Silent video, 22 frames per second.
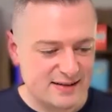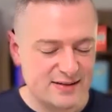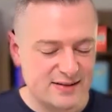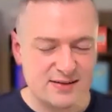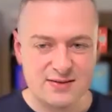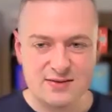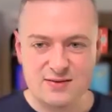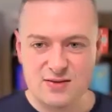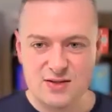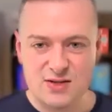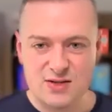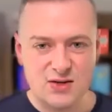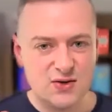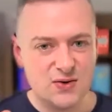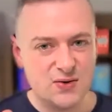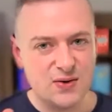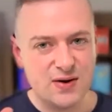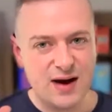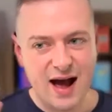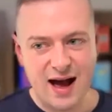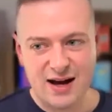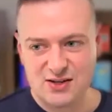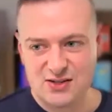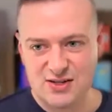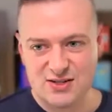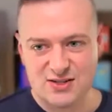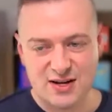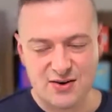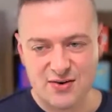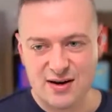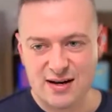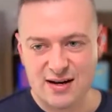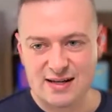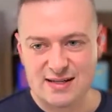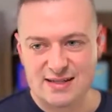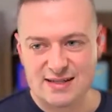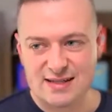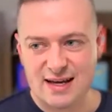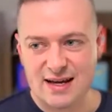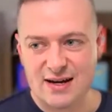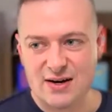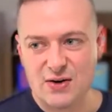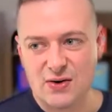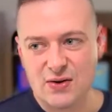to actually generating a
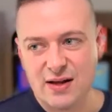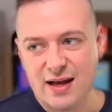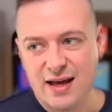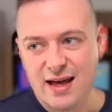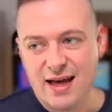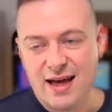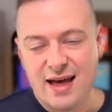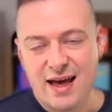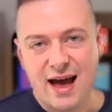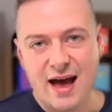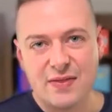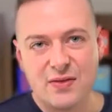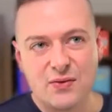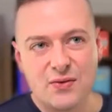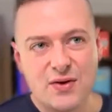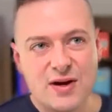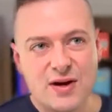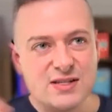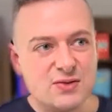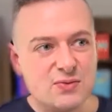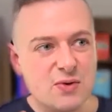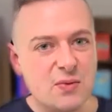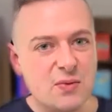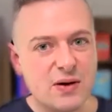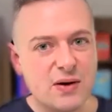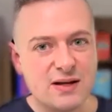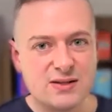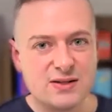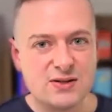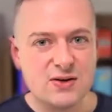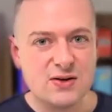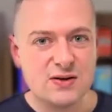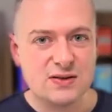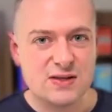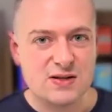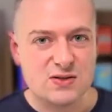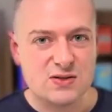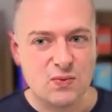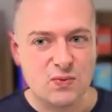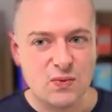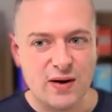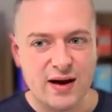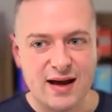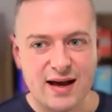sale. And the reason we want to do it this
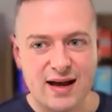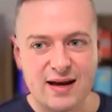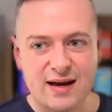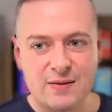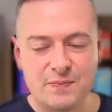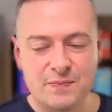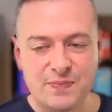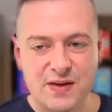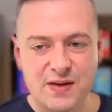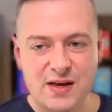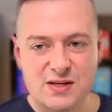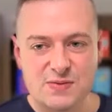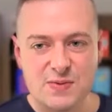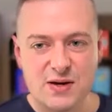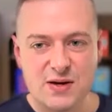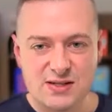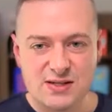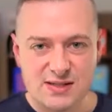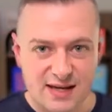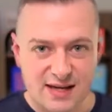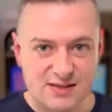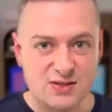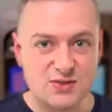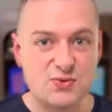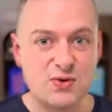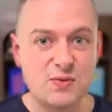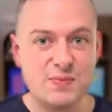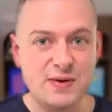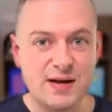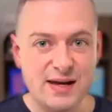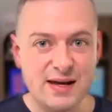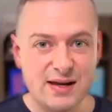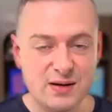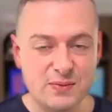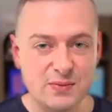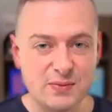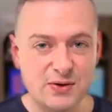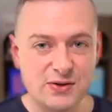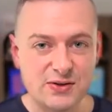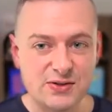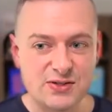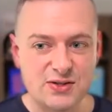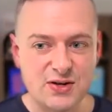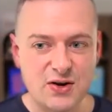way is because, yes, it's repeatable.
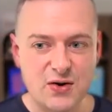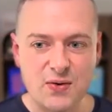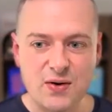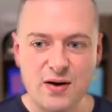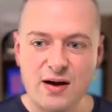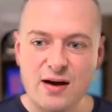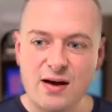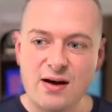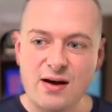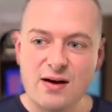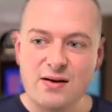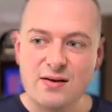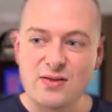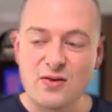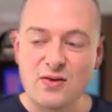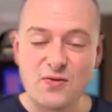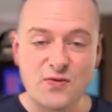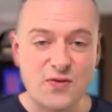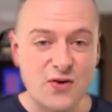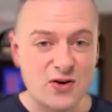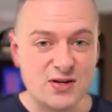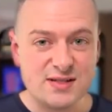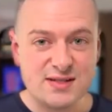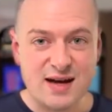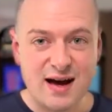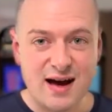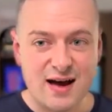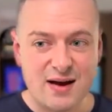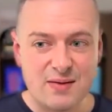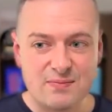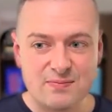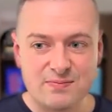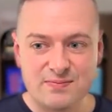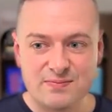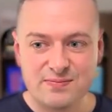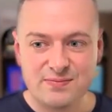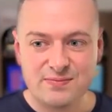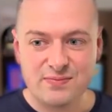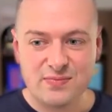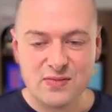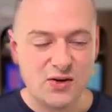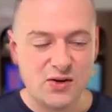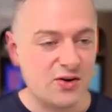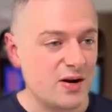So the first time
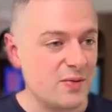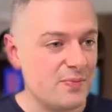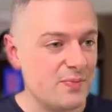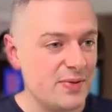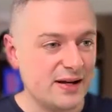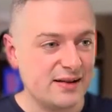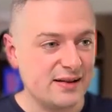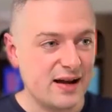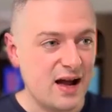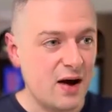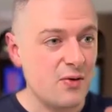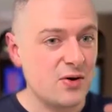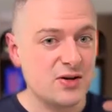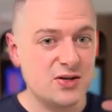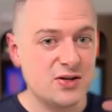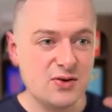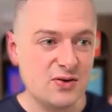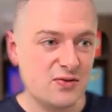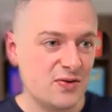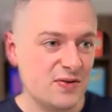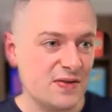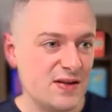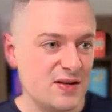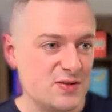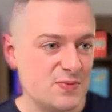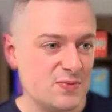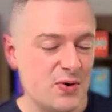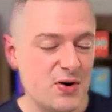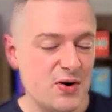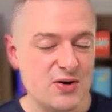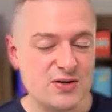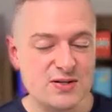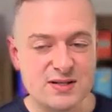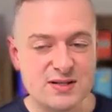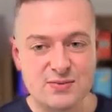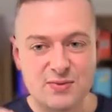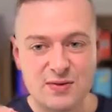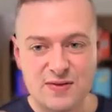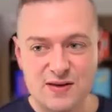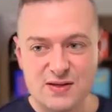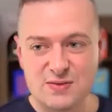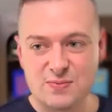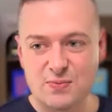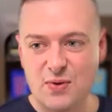you're going to pick, like, I want to do it for this person with
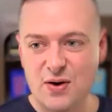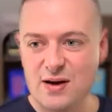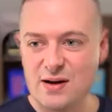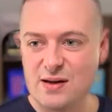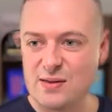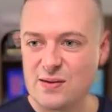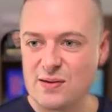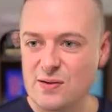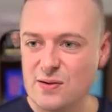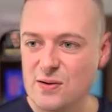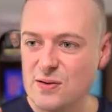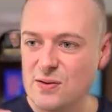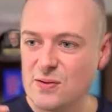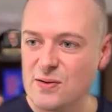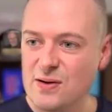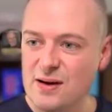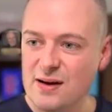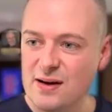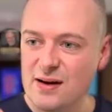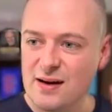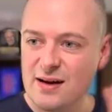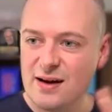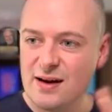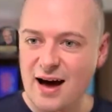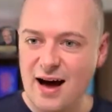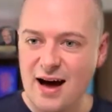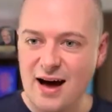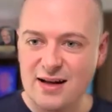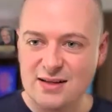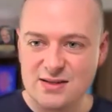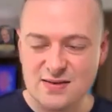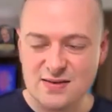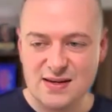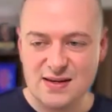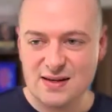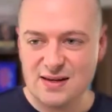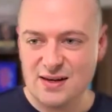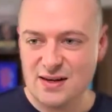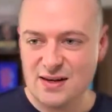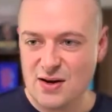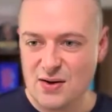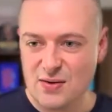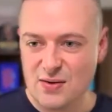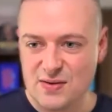this breakthrough
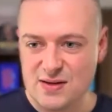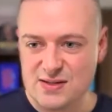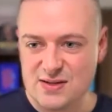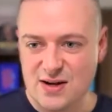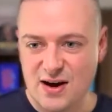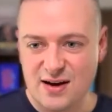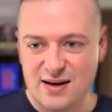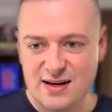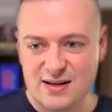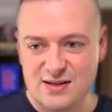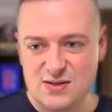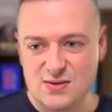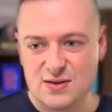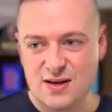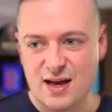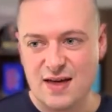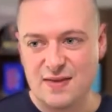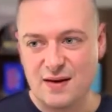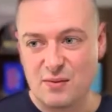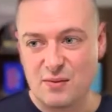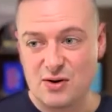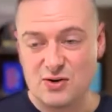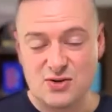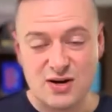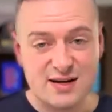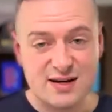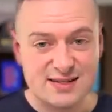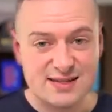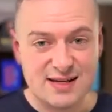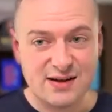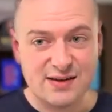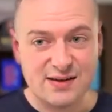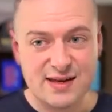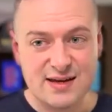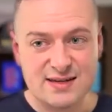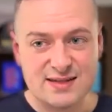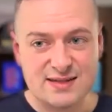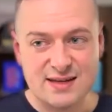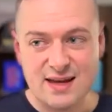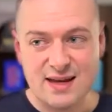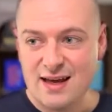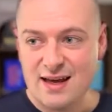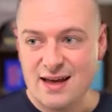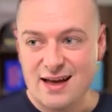to this audience, and I'm going to try to sell this,
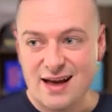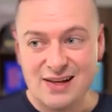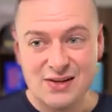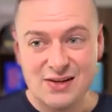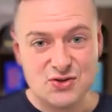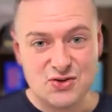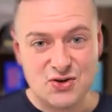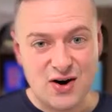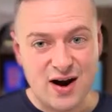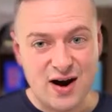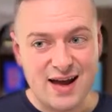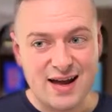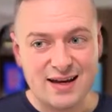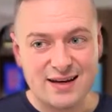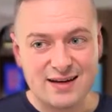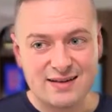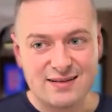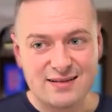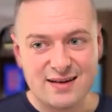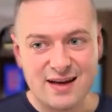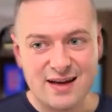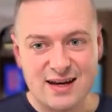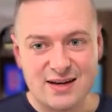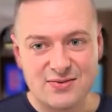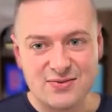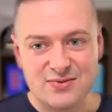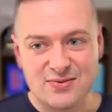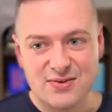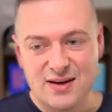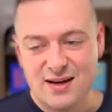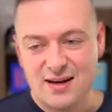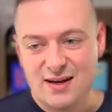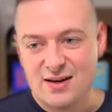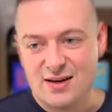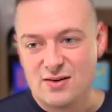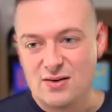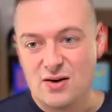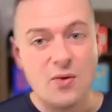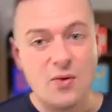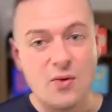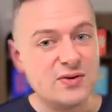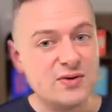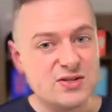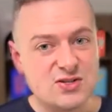and you try it. And if no
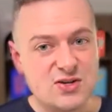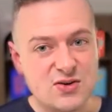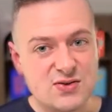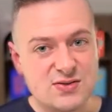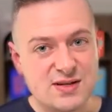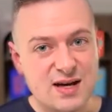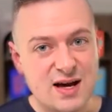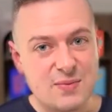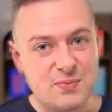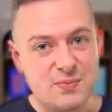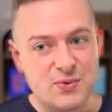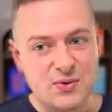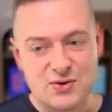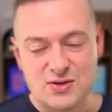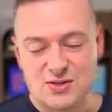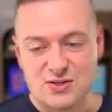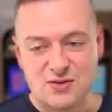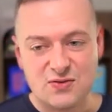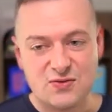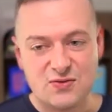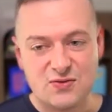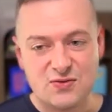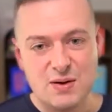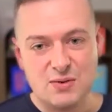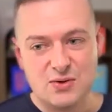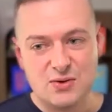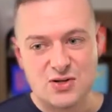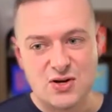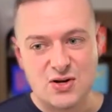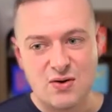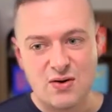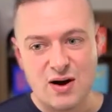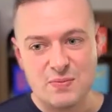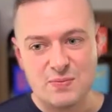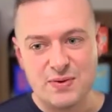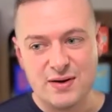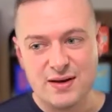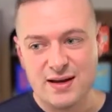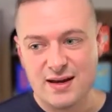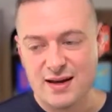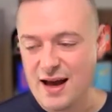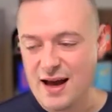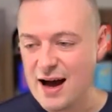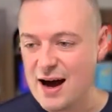one shows up or just a few people show up
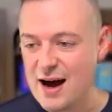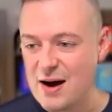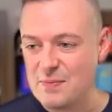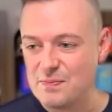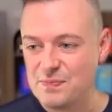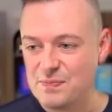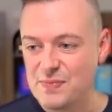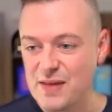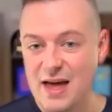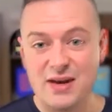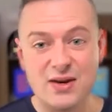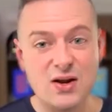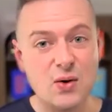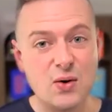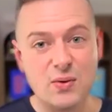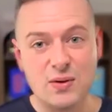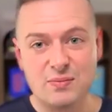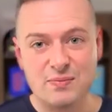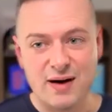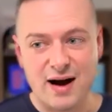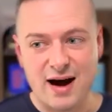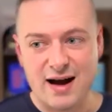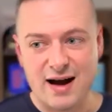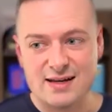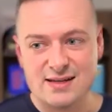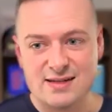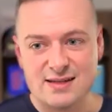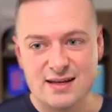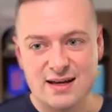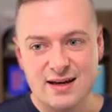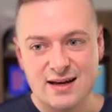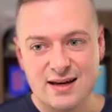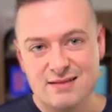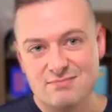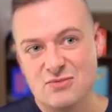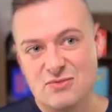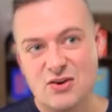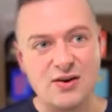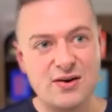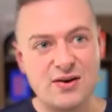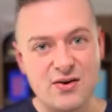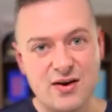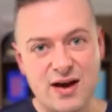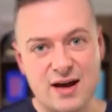and no one buys, and you're
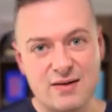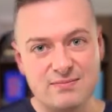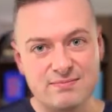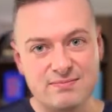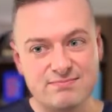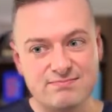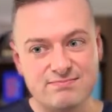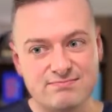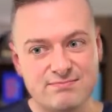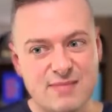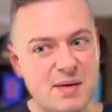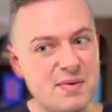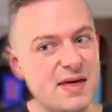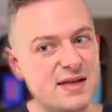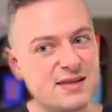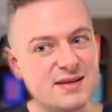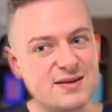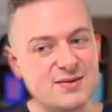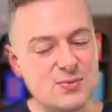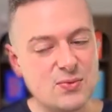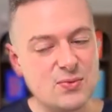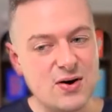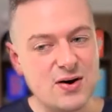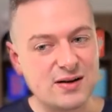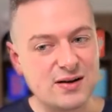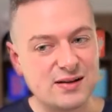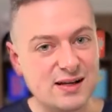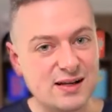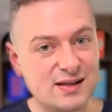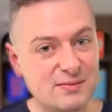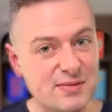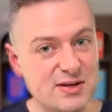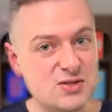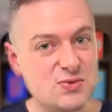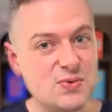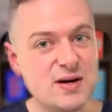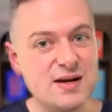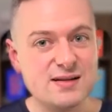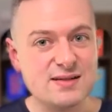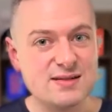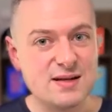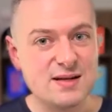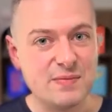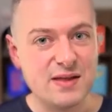like, okay, maybe that didn't work. Like, let me
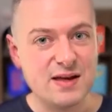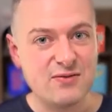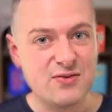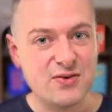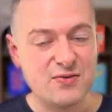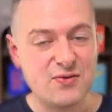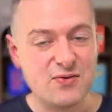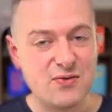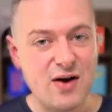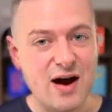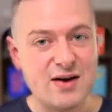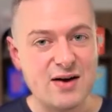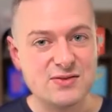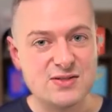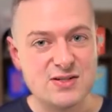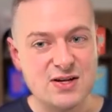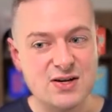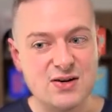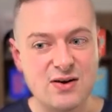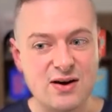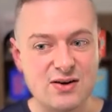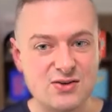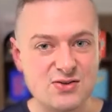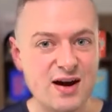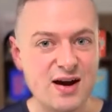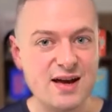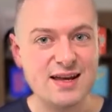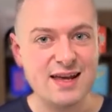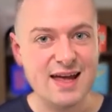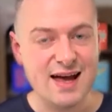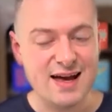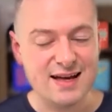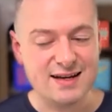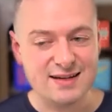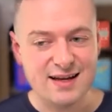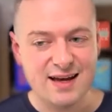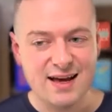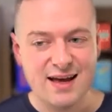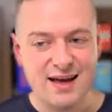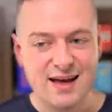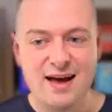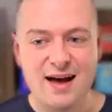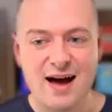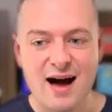tweak something for round 2 and try it again.
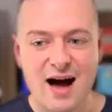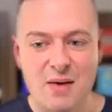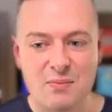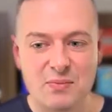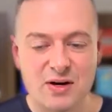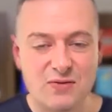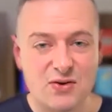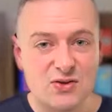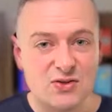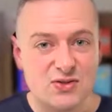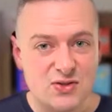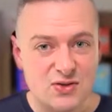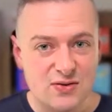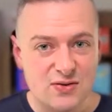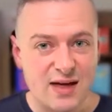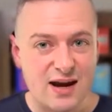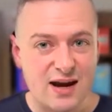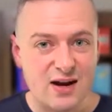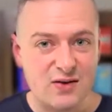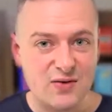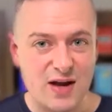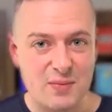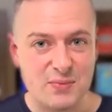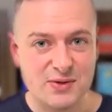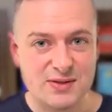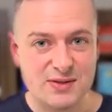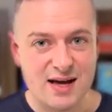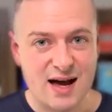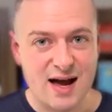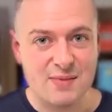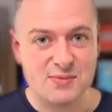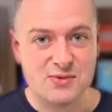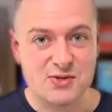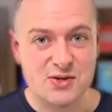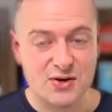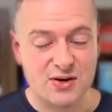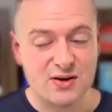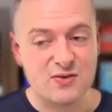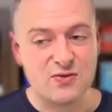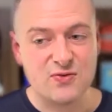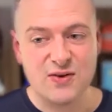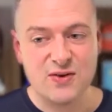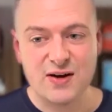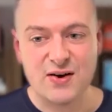But if you do that a couple times, you're going to
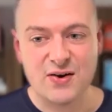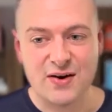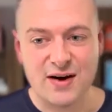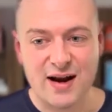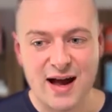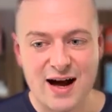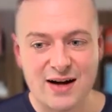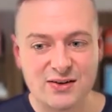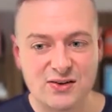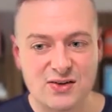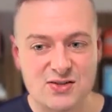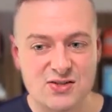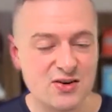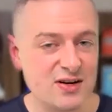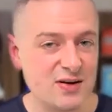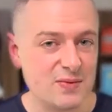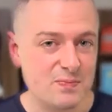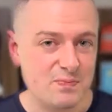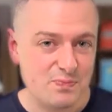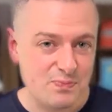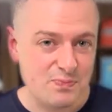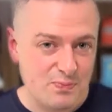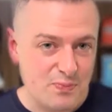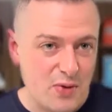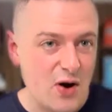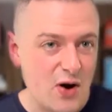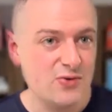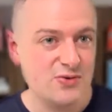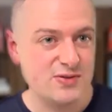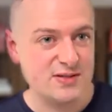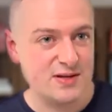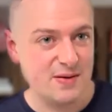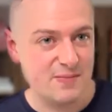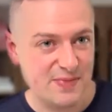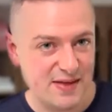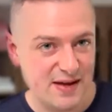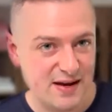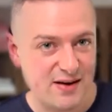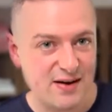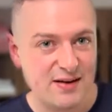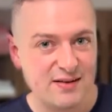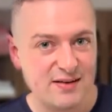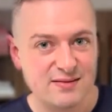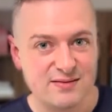figure it out, because you're going to post something
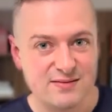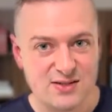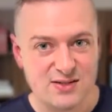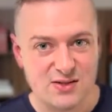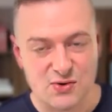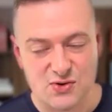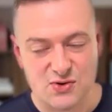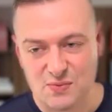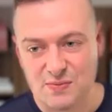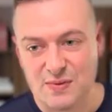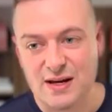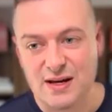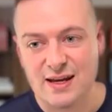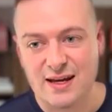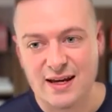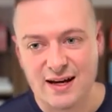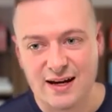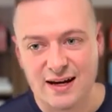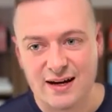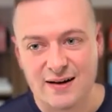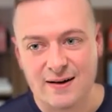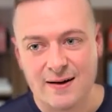on social media